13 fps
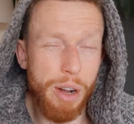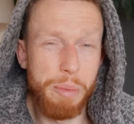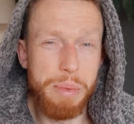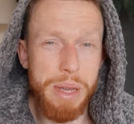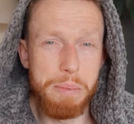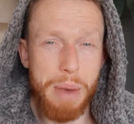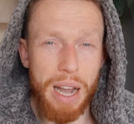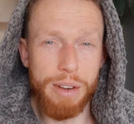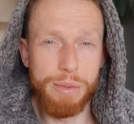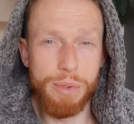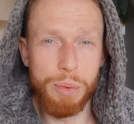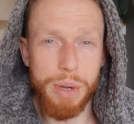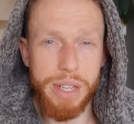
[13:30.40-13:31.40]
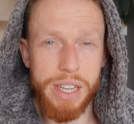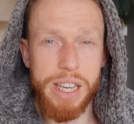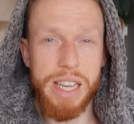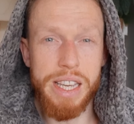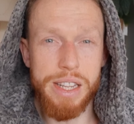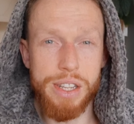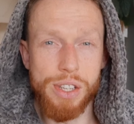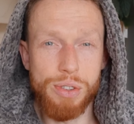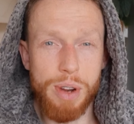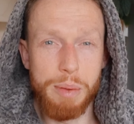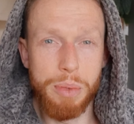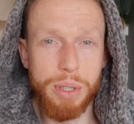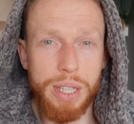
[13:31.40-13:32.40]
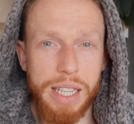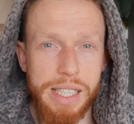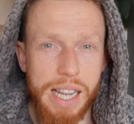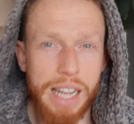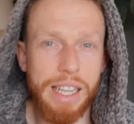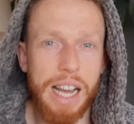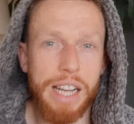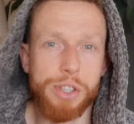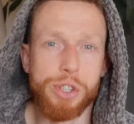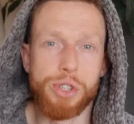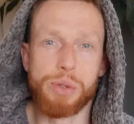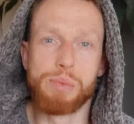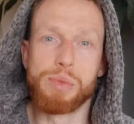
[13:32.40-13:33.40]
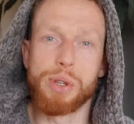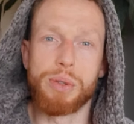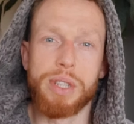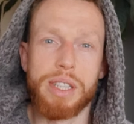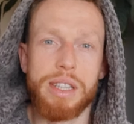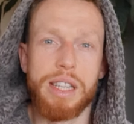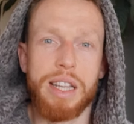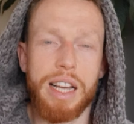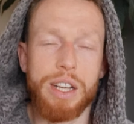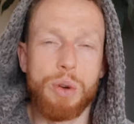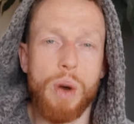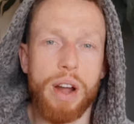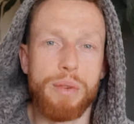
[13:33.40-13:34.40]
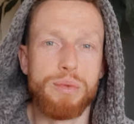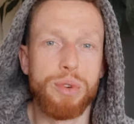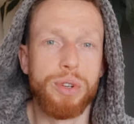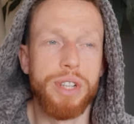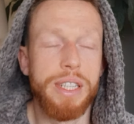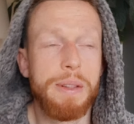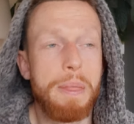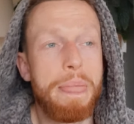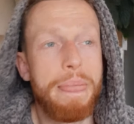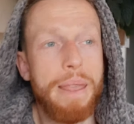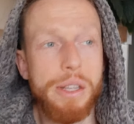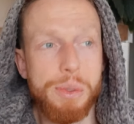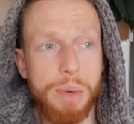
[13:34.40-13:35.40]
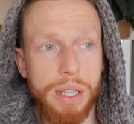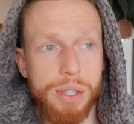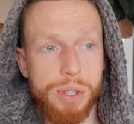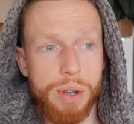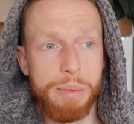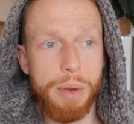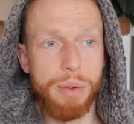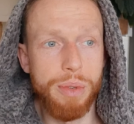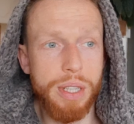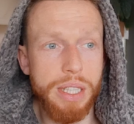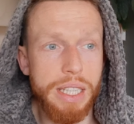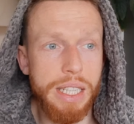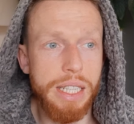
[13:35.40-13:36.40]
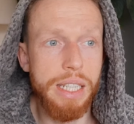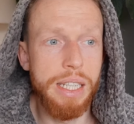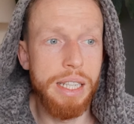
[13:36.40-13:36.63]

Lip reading: be mindful when you're heating your scrambled eggs. I just do them so they're like quite runny as well. So I'm not really